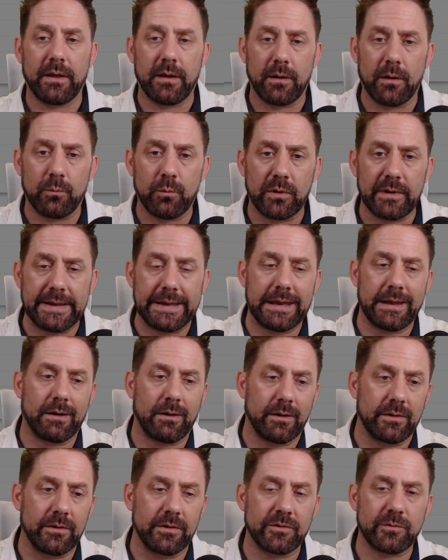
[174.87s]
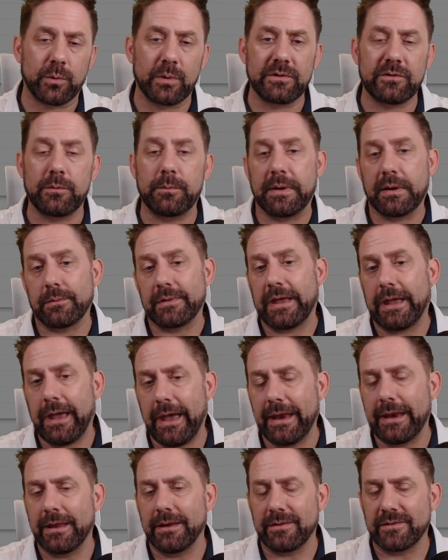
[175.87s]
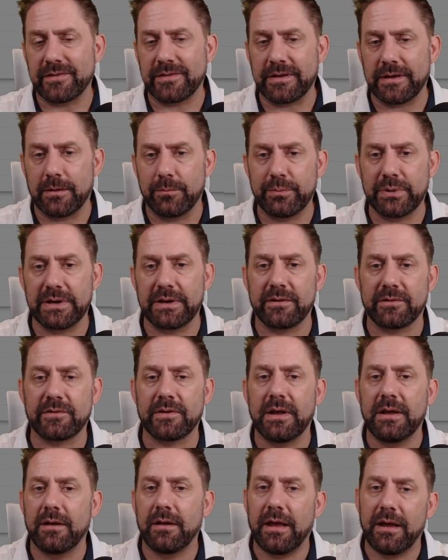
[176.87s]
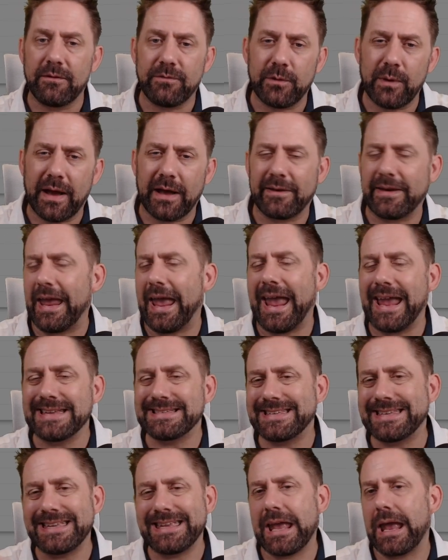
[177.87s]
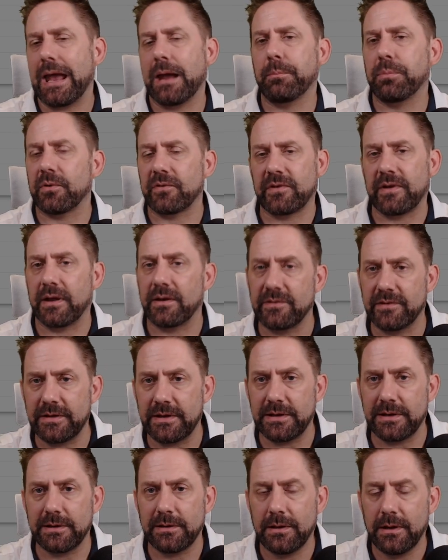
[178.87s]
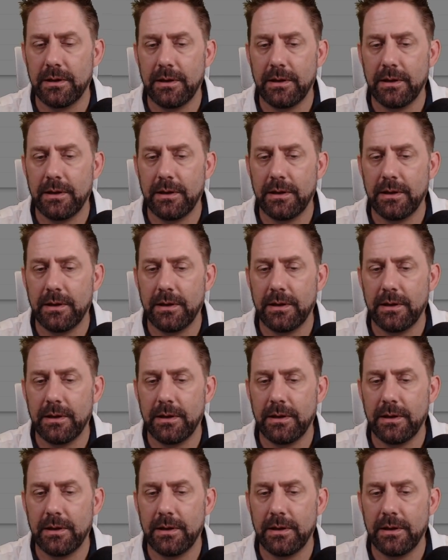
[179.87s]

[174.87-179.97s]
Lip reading: we'll hit on this one to be able to edit and see it, but it's if you had AT&T,